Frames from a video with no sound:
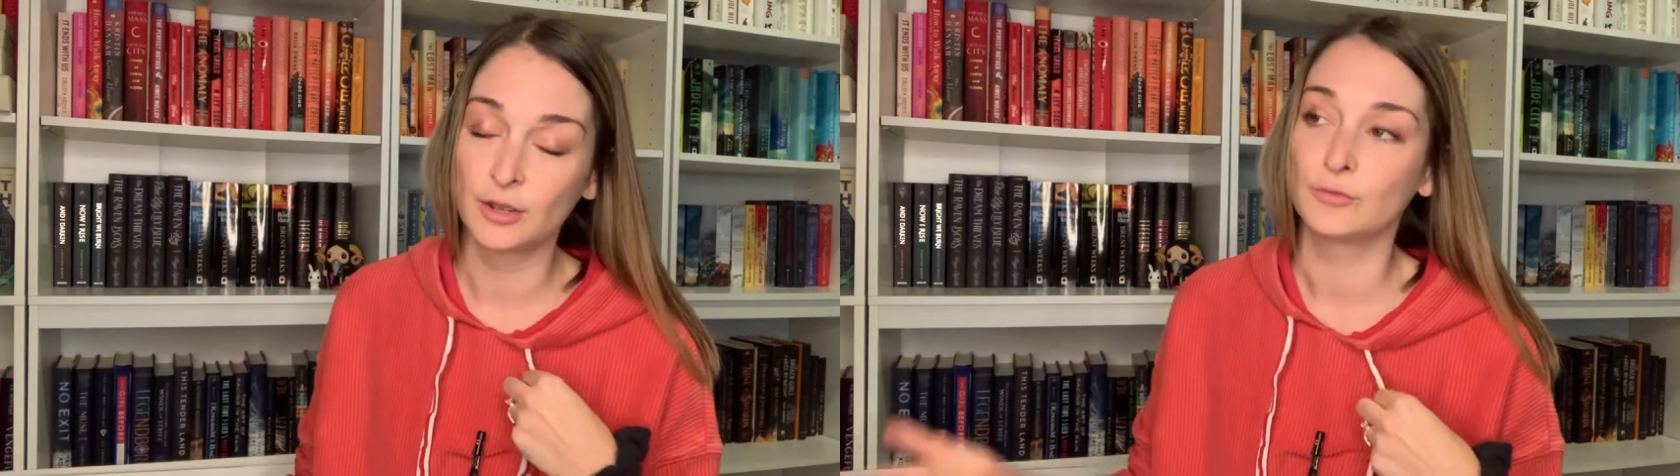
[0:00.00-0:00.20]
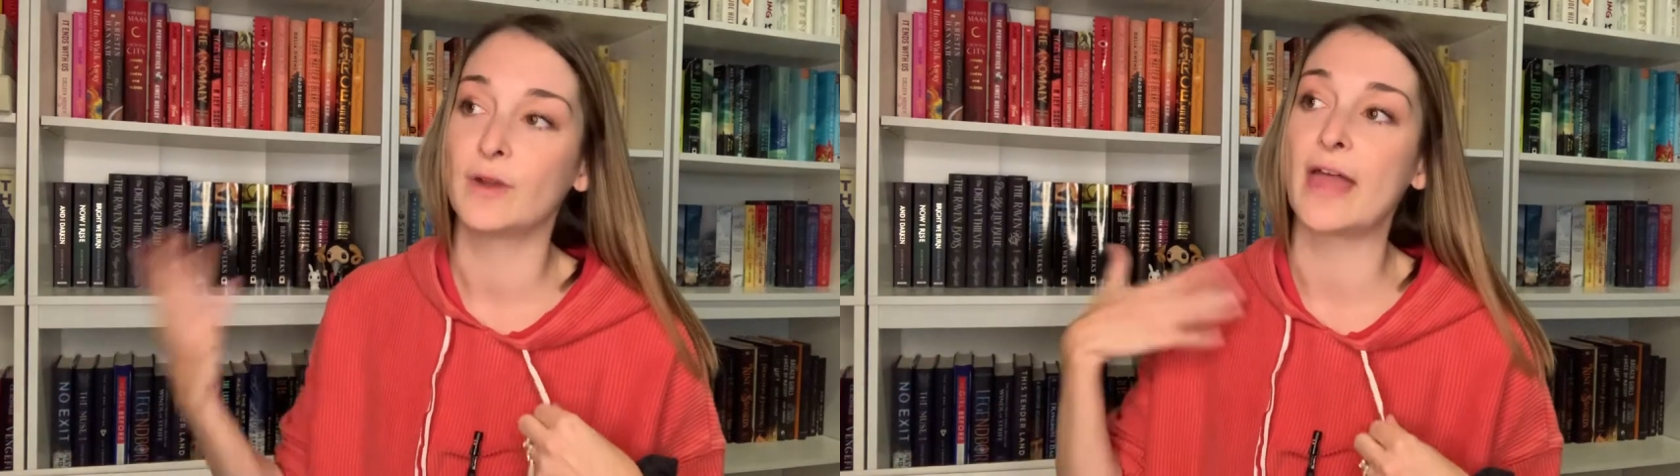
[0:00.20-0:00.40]

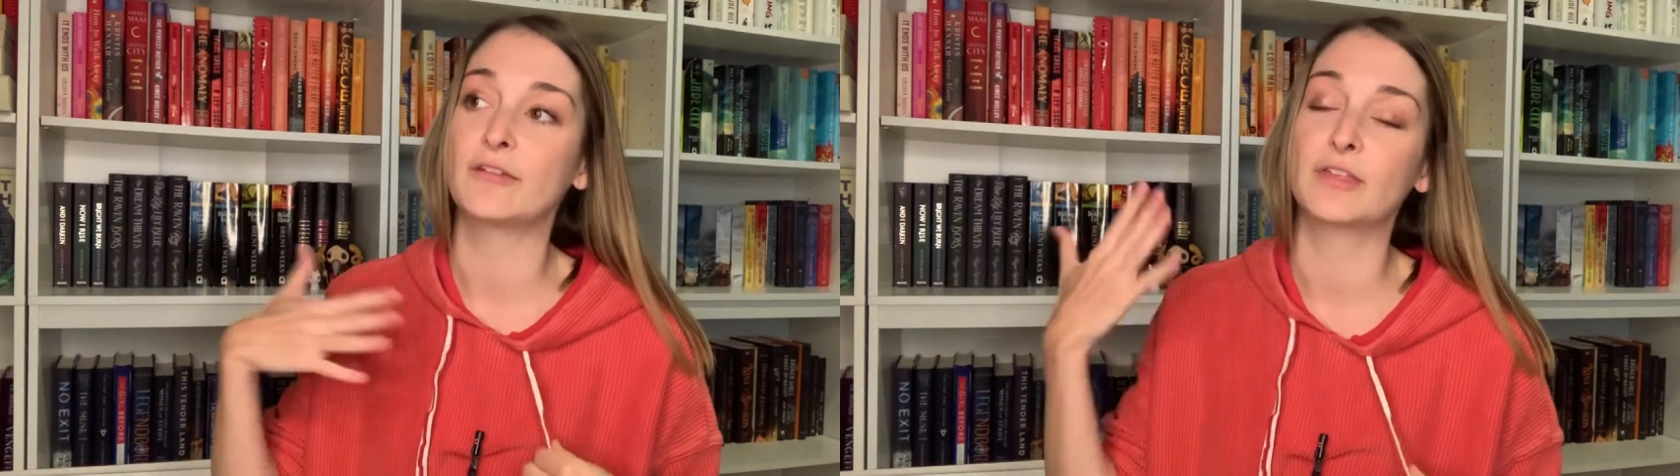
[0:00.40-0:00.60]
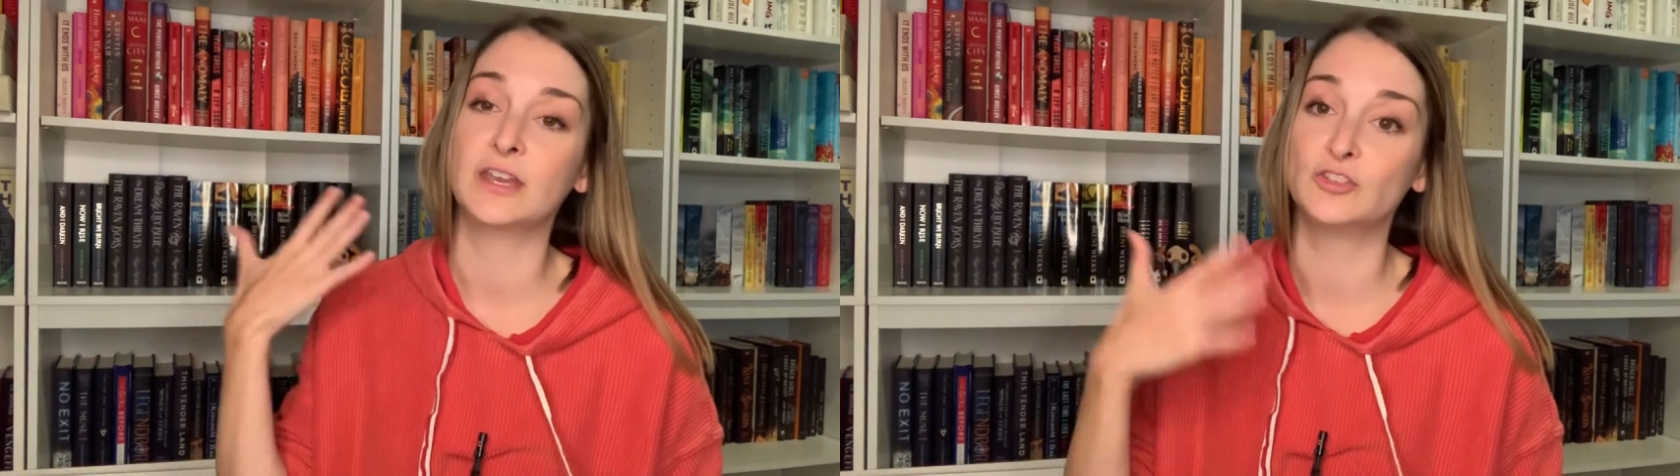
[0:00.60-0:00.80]

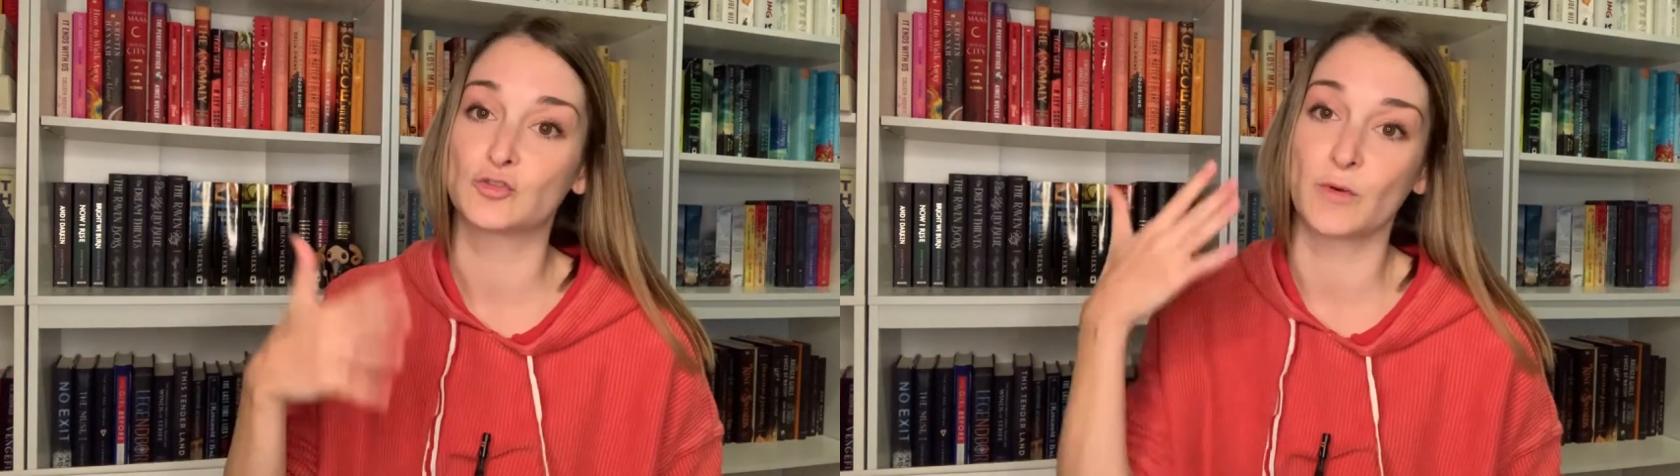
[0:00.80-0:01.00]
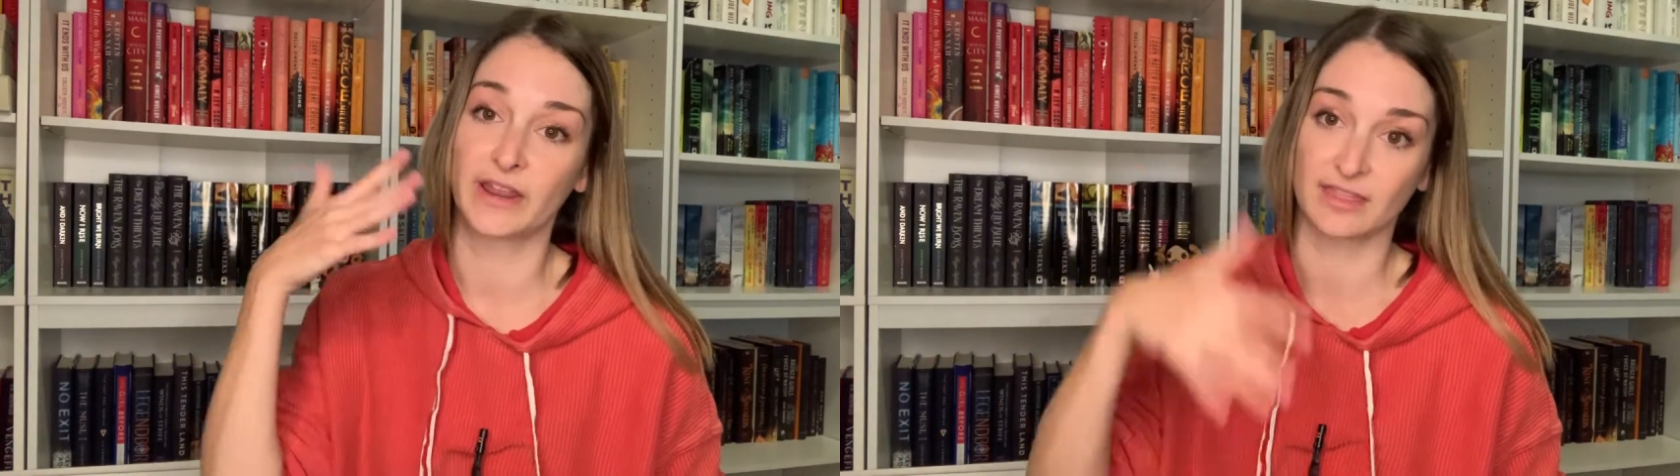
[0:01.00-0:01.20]
rather than
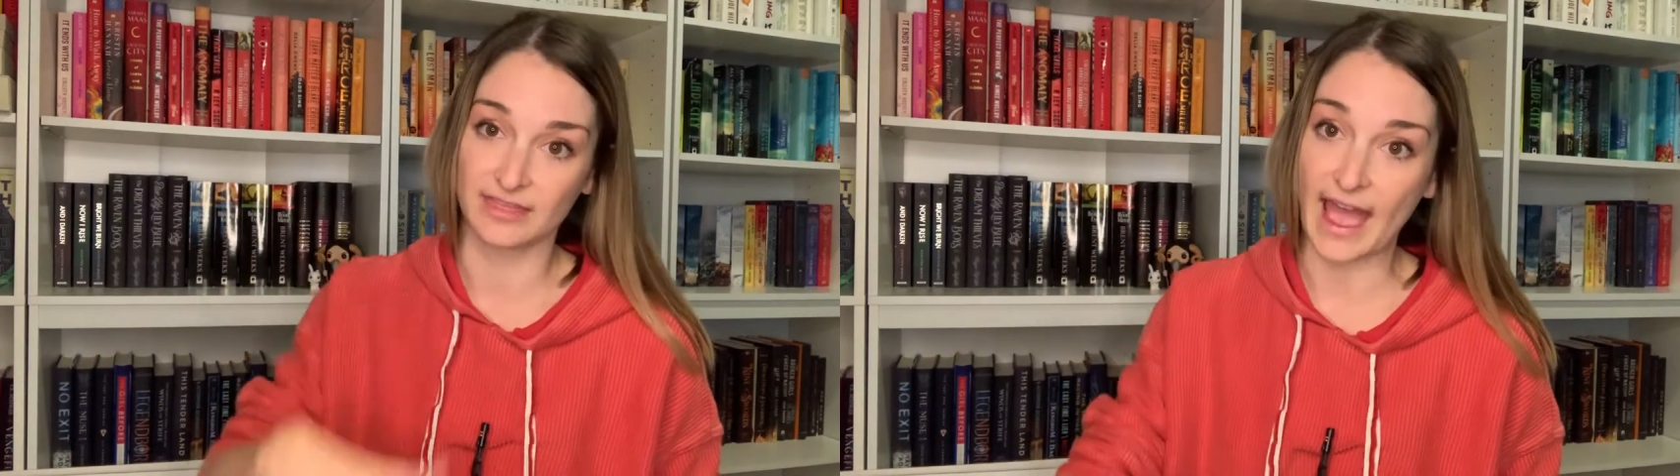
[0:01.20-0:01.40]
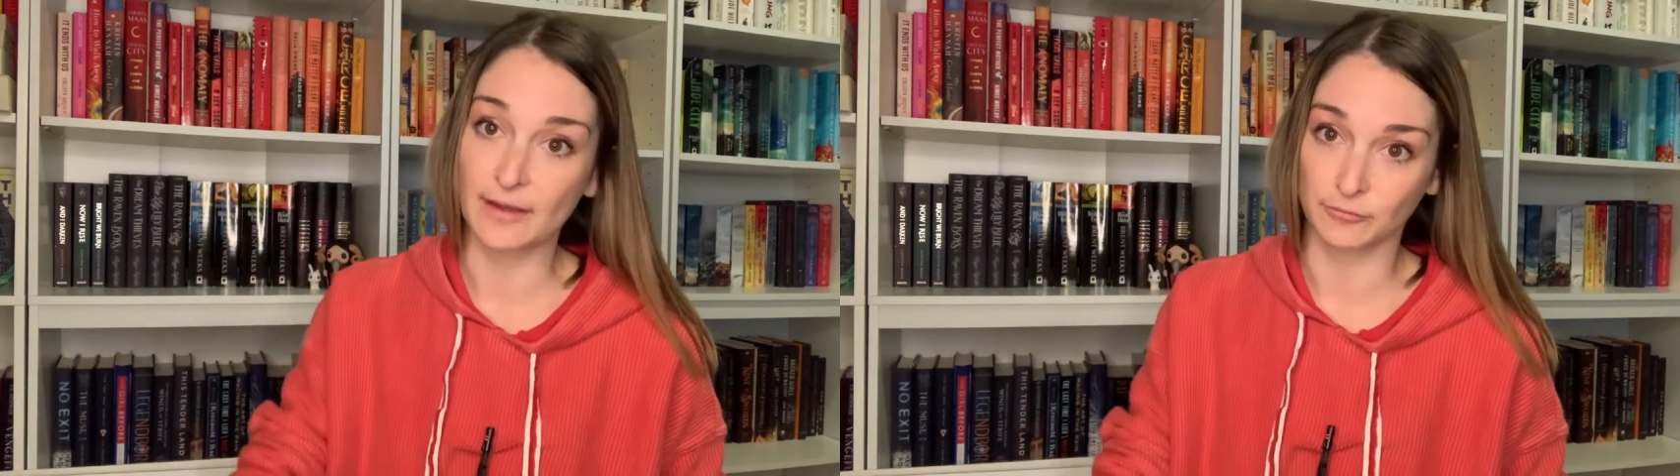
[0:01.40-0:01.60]
enjoying
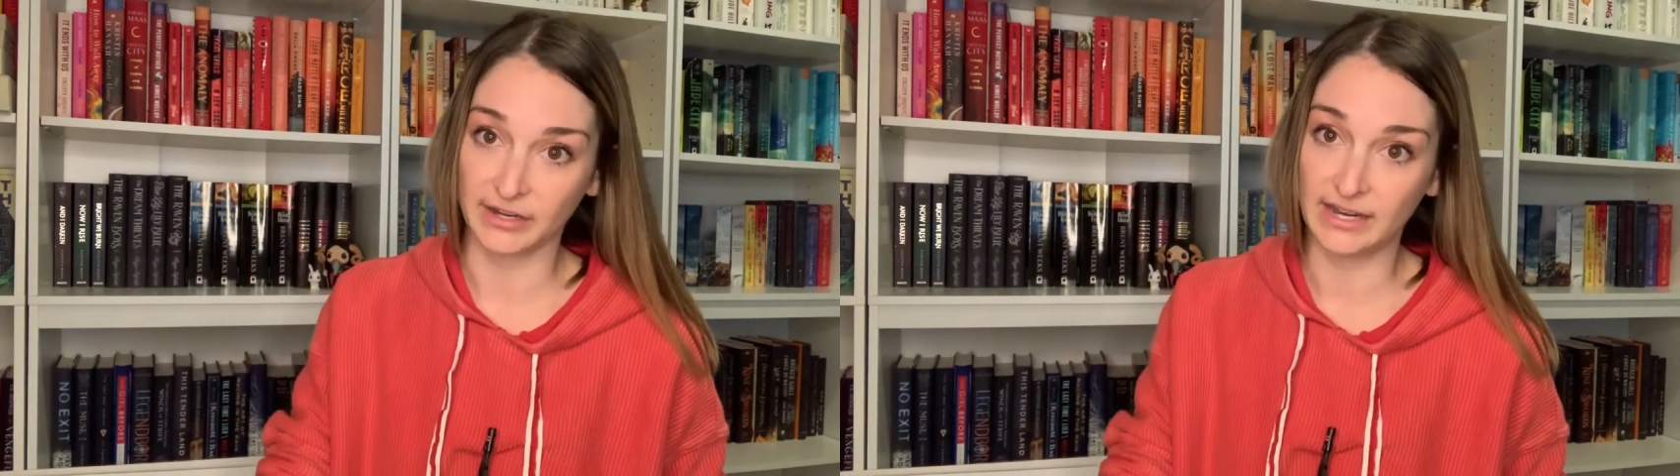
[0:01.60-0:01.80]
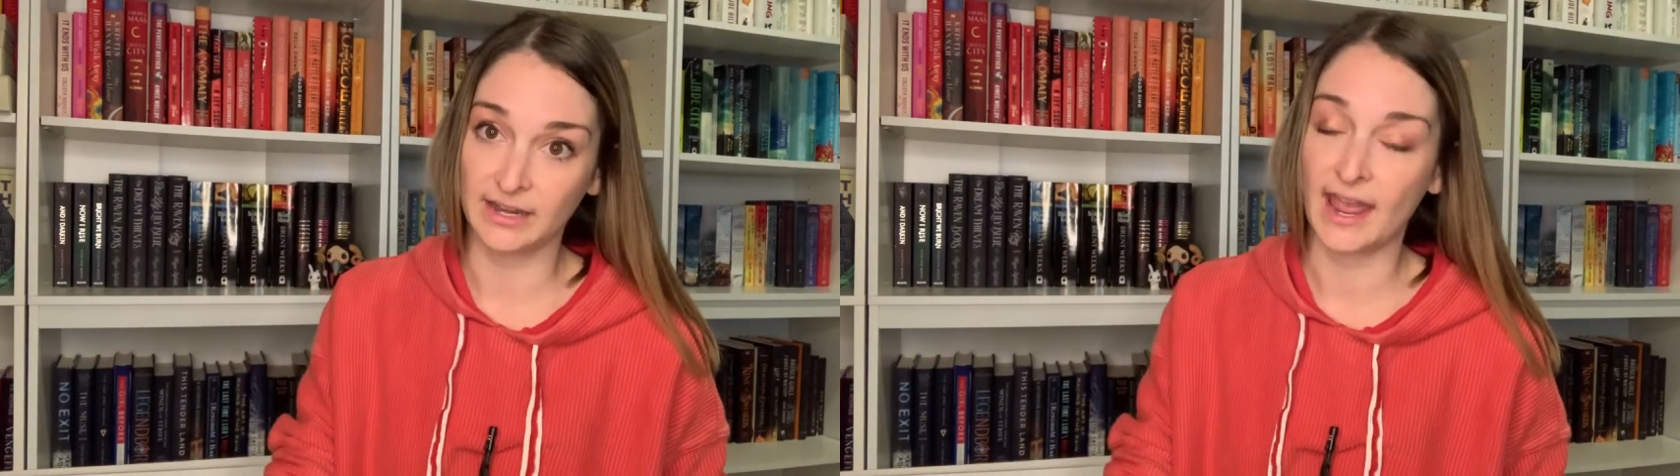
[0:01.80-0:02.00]
that
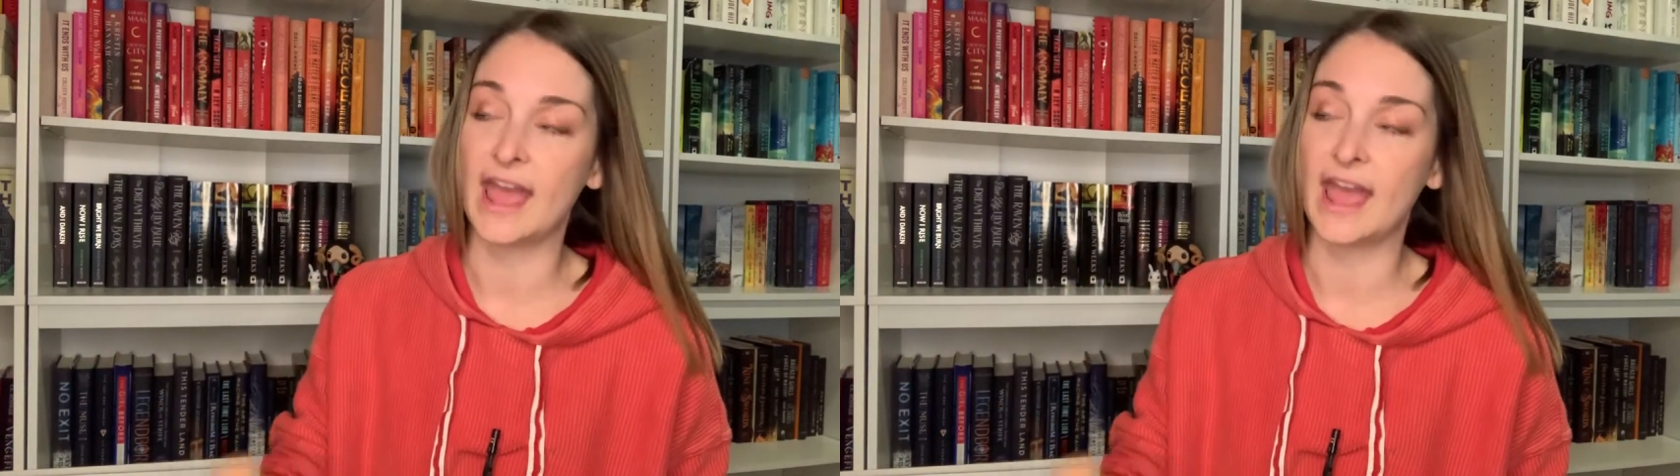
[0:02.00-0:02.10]
read.